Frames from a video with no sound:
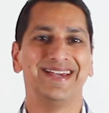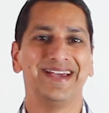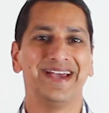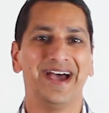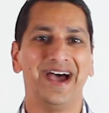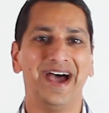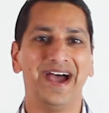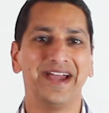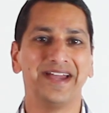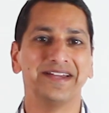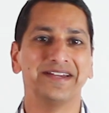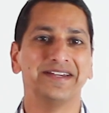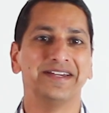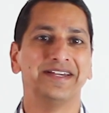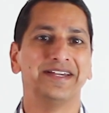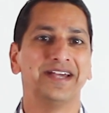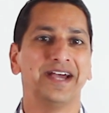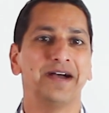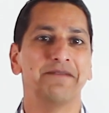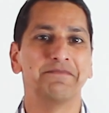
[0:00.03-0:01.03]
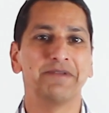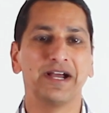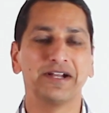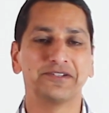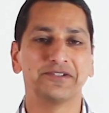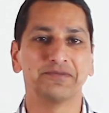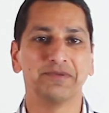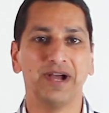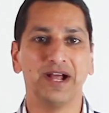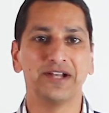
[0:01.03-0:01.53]
Hi, I'm
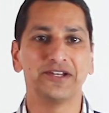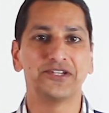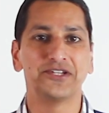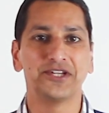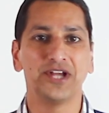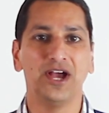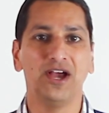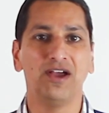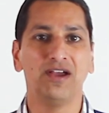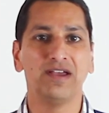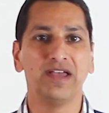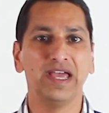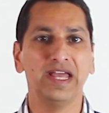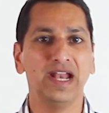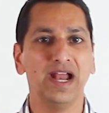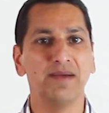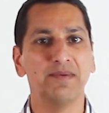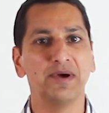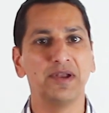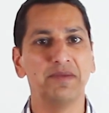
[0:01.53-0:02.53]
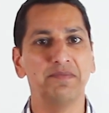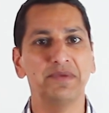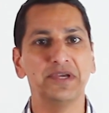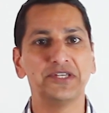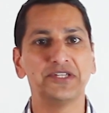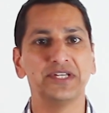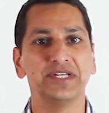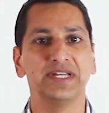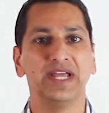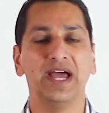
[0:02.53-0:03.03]
Dr. Raj Shah, and I'm on a
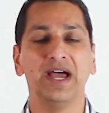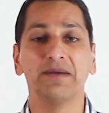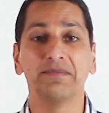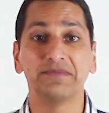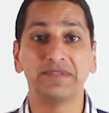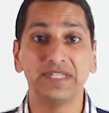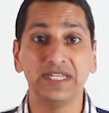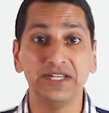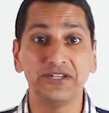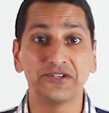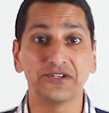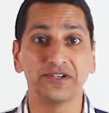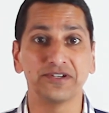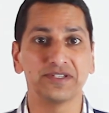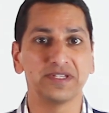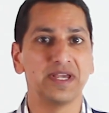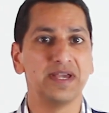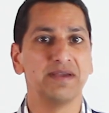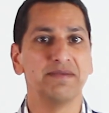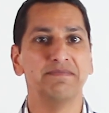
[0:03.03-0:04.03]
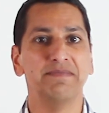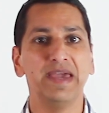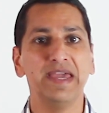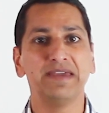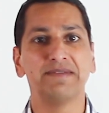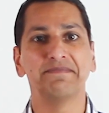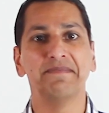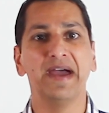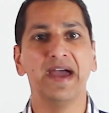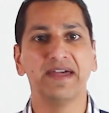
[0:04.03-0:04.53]
mission to help teachers
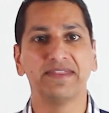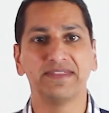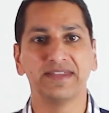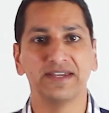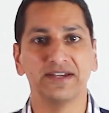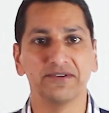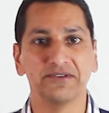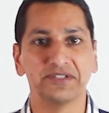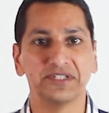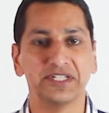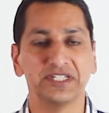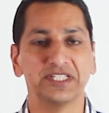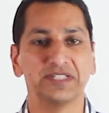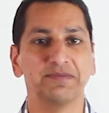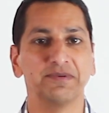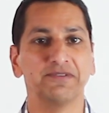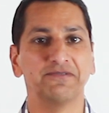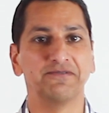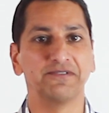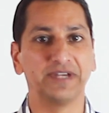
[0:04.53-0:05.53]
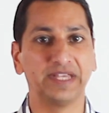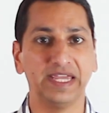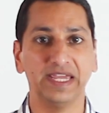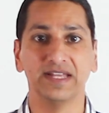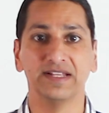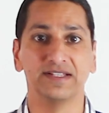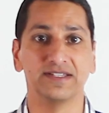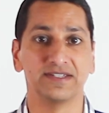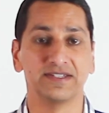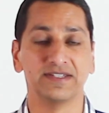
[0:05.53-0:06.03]
make math irresistible for
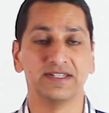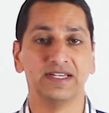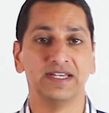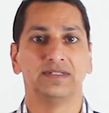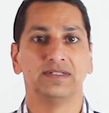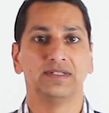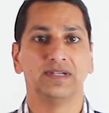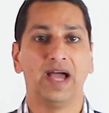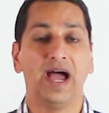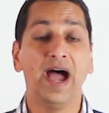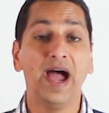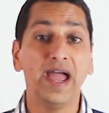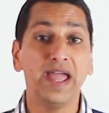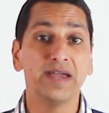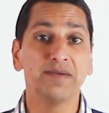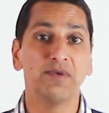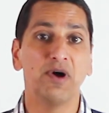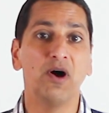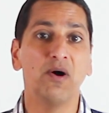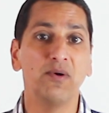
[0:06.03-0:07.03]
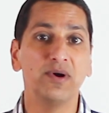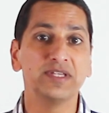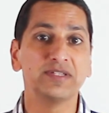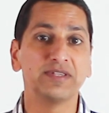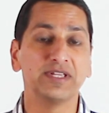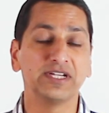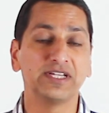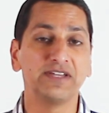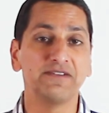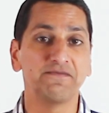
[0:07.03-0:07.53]
kids. I am always
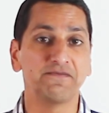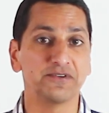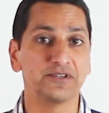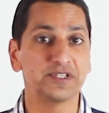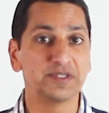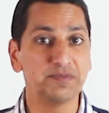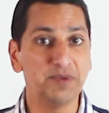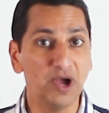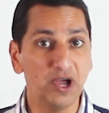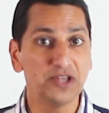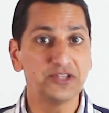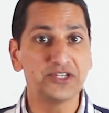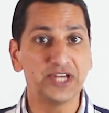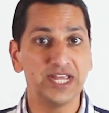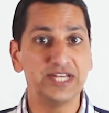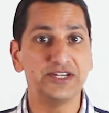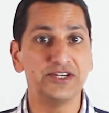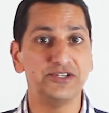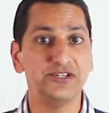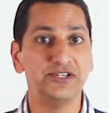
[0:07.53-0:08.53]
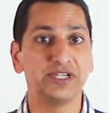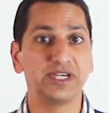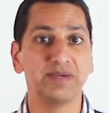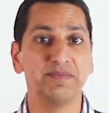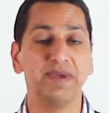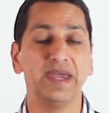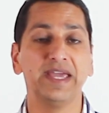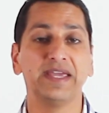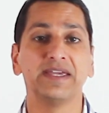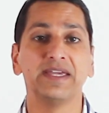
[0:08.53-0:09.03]
looking for small changes you can
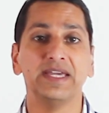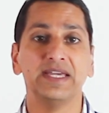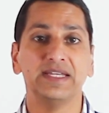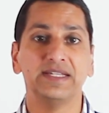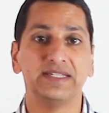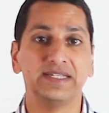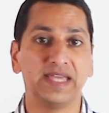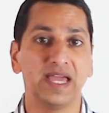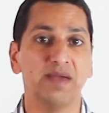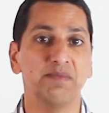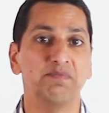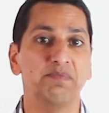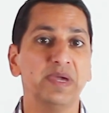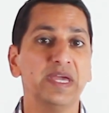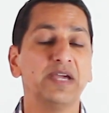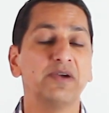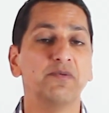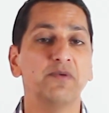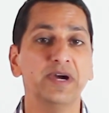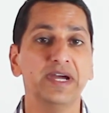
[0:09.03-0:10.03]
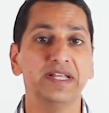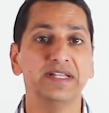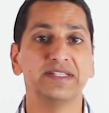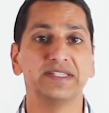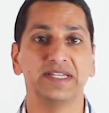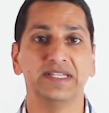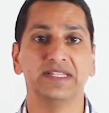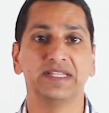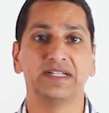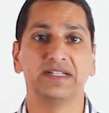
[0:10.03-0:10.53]
make to get big wins
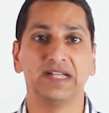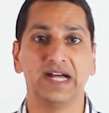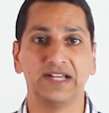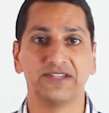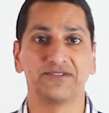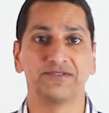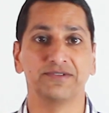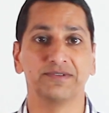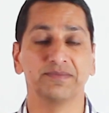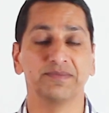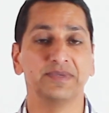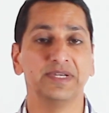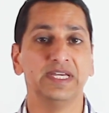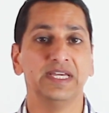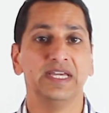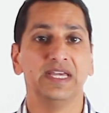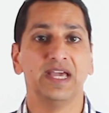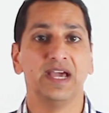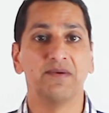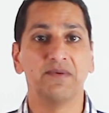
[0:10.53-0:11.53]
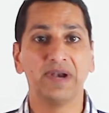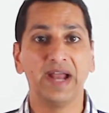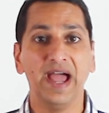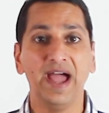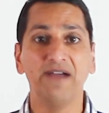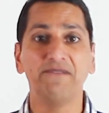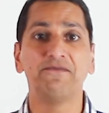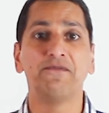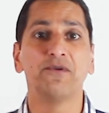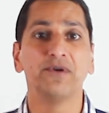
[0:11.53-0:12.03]
in the classroom. And what I
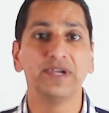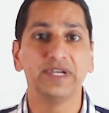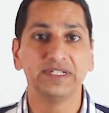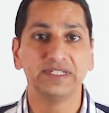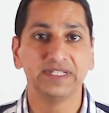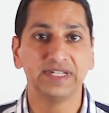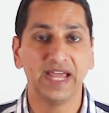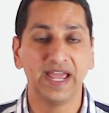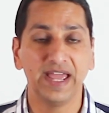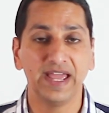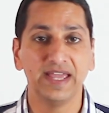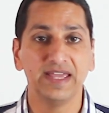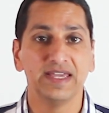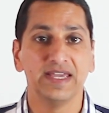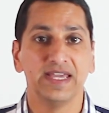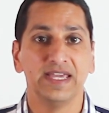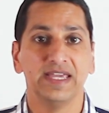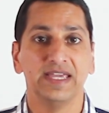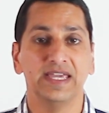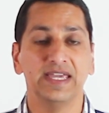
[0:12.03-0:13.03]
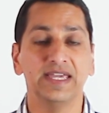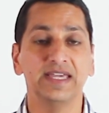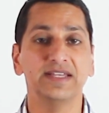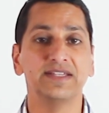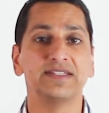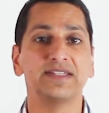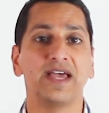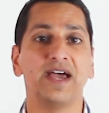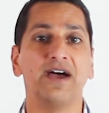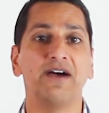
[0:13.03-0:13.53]
have for you today
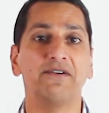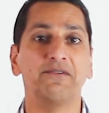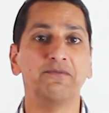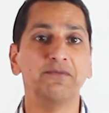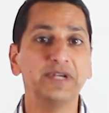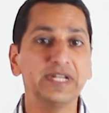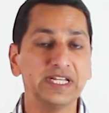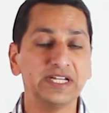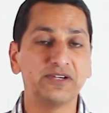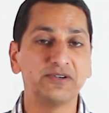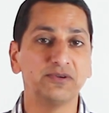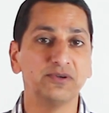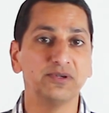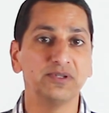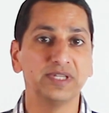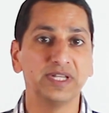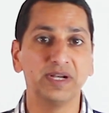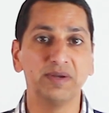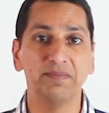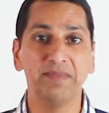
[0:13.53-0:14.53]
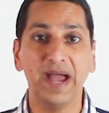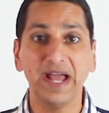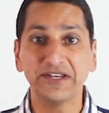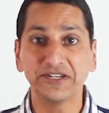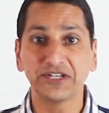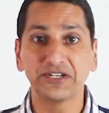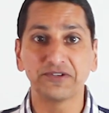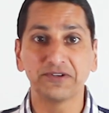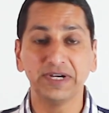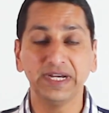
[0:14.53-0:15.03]
is a really cool little
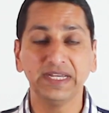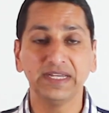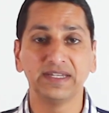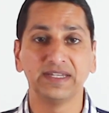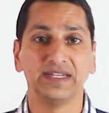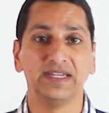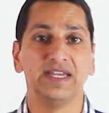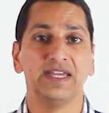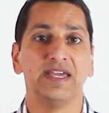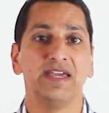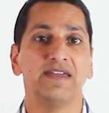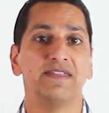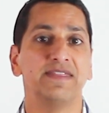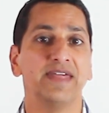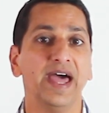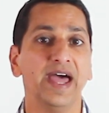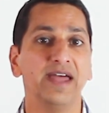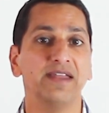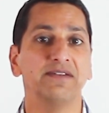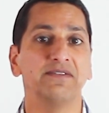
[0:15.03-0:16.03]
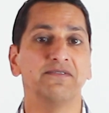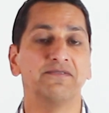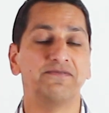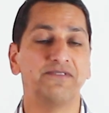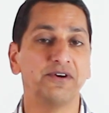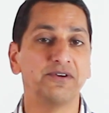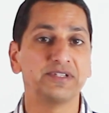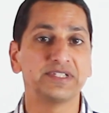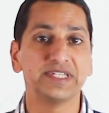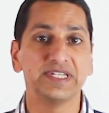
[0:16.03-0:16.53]
magic trick that
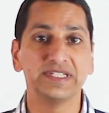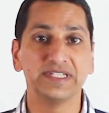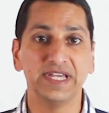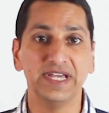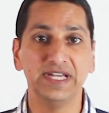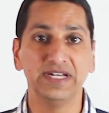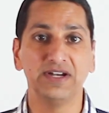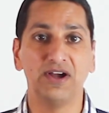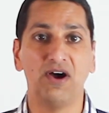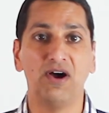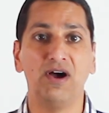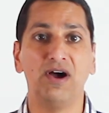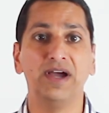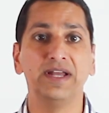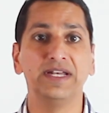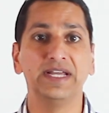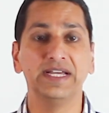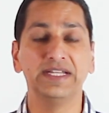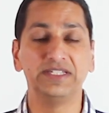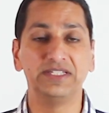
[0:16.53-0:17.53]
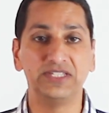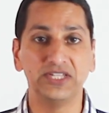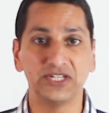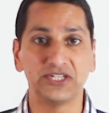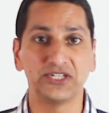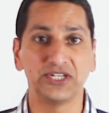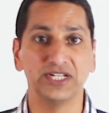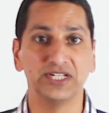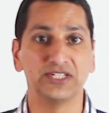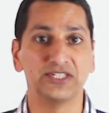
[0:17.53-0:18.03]
focuses in on
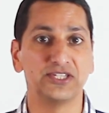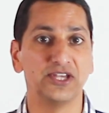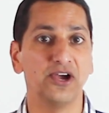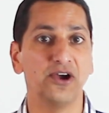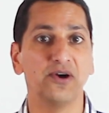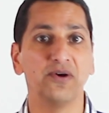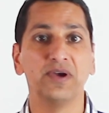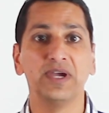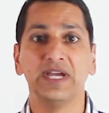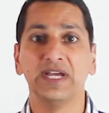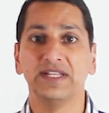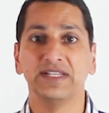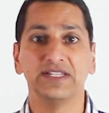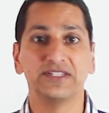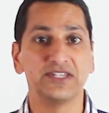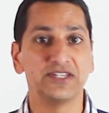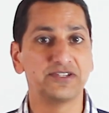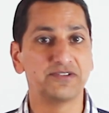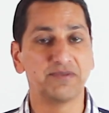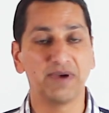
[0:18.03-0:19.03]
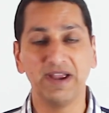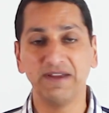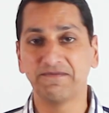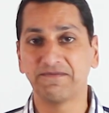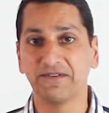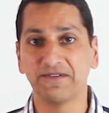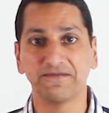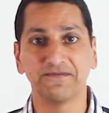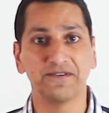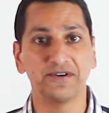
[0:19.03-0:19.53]
addition. So this is great
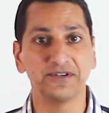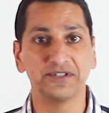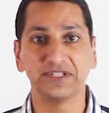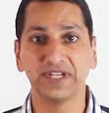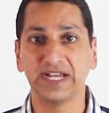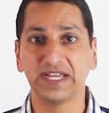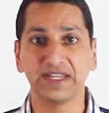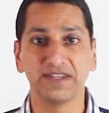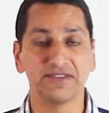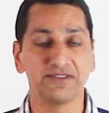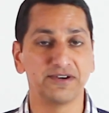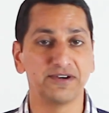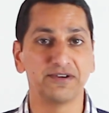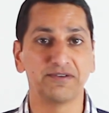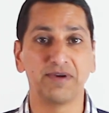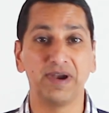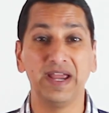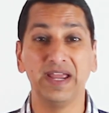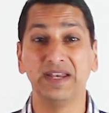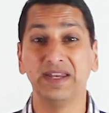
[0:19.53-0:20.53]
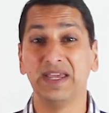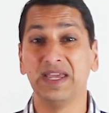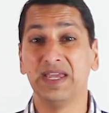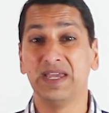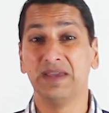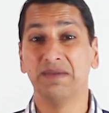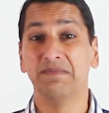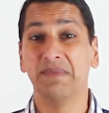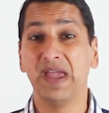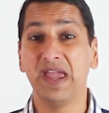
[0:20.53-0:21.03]
for first, second, third grade,
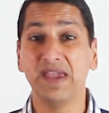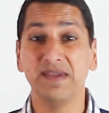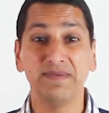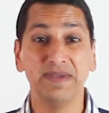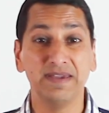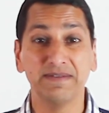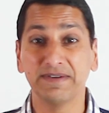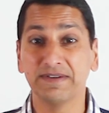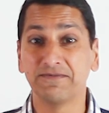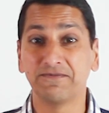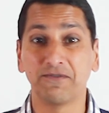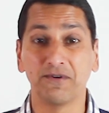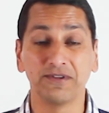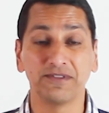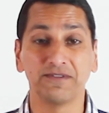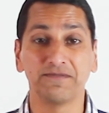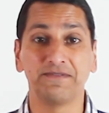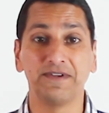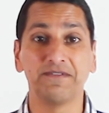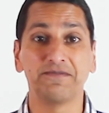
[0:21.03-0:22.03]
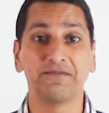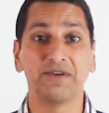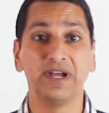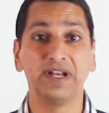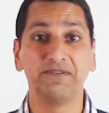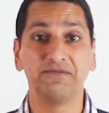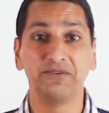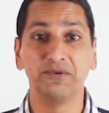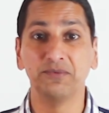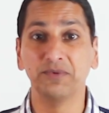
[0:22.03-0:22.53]
maybe even fourth or fifth grade
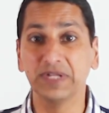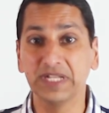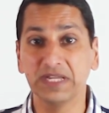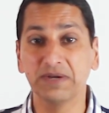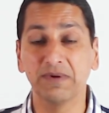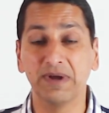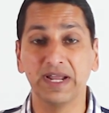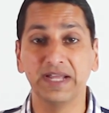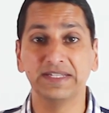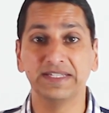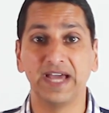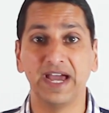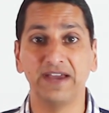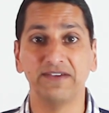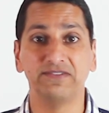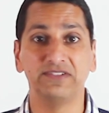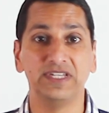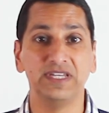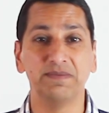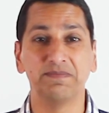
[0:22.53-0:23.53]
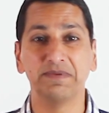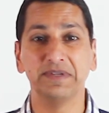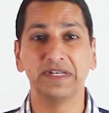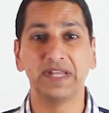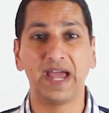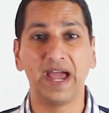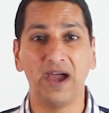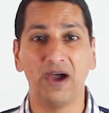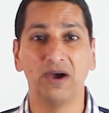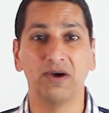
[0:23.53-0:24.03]
if you really want to dive deep into
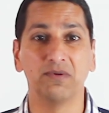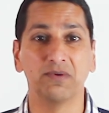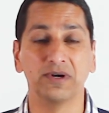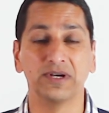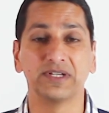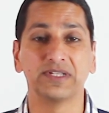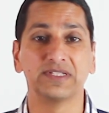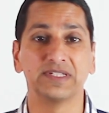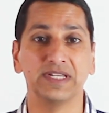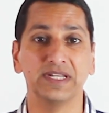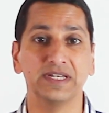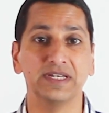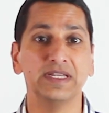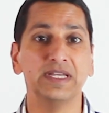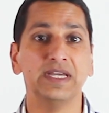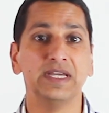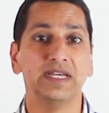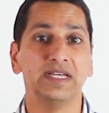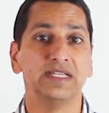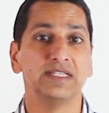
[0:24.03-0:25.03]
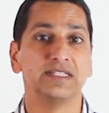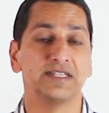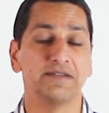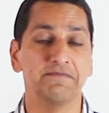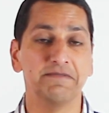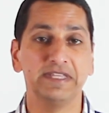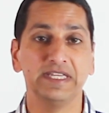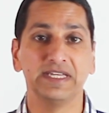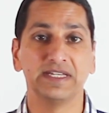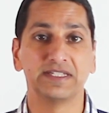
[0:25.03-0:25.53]
how it works and some
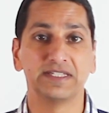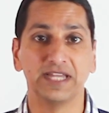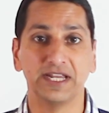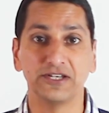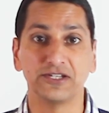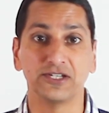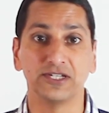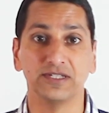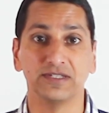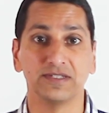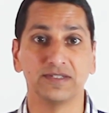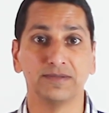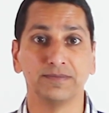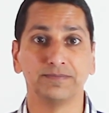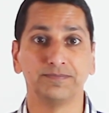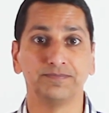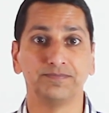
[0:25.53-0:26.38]
of the extensions.